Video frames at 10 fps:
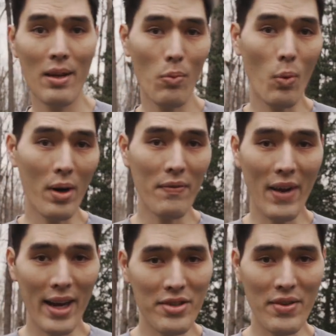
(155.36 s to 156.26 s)
One
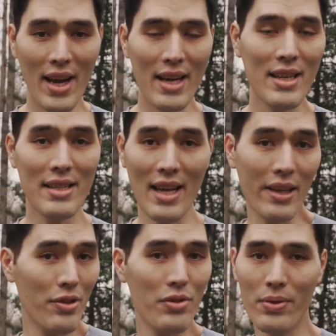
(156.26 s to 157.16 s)
advantage of that is that
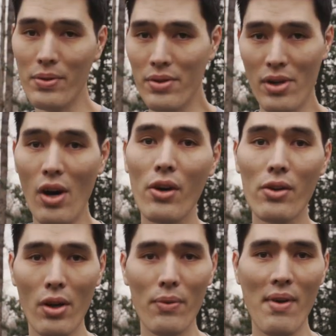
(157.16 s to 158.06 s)
your shoulders are
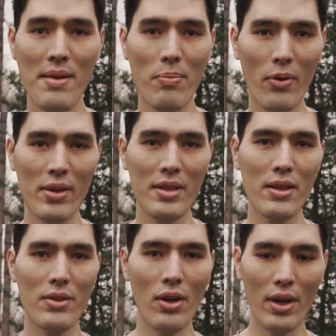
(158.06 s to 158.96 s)
already pointed to the
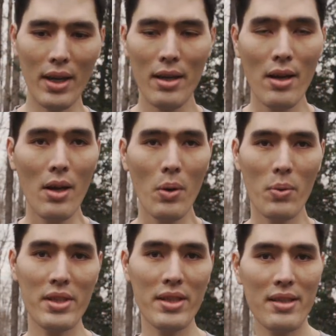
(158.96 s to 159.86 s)
target,
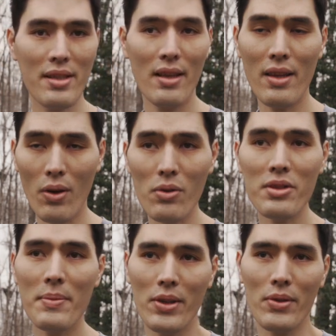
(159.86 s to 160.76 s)
which is the
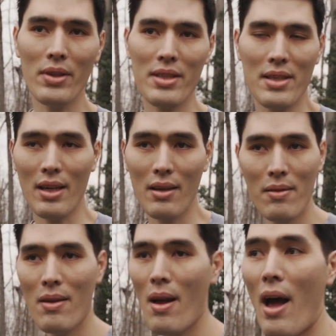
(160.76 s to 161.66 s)
ultimate goal. Is like
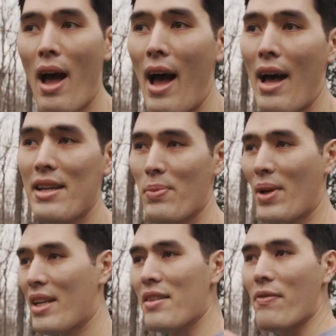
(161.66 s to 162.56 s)
as we
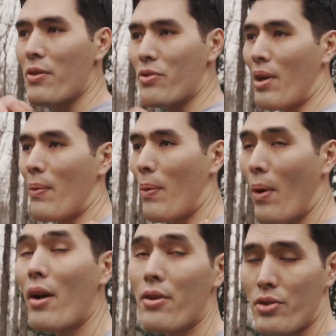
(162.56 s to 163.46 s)
get to full draw, we
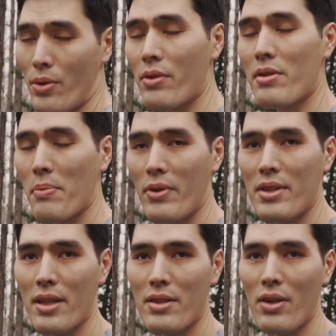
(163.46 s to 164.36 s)
want our shoulders pointed
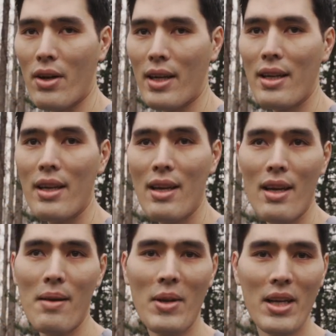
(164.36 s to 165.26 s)
to the target
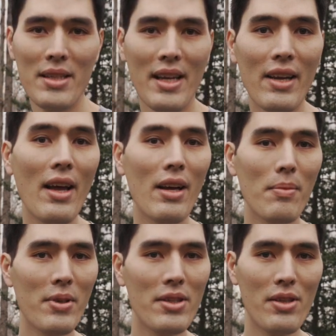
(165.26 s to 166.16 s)
because that'll help
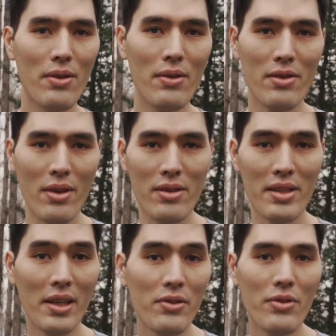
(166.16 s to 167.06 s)
us use our
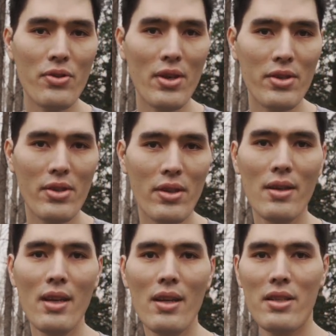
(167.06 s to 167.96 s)
skeletal structure
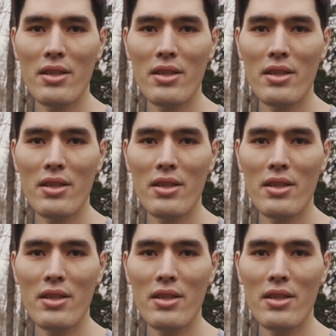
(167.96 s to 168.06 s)
to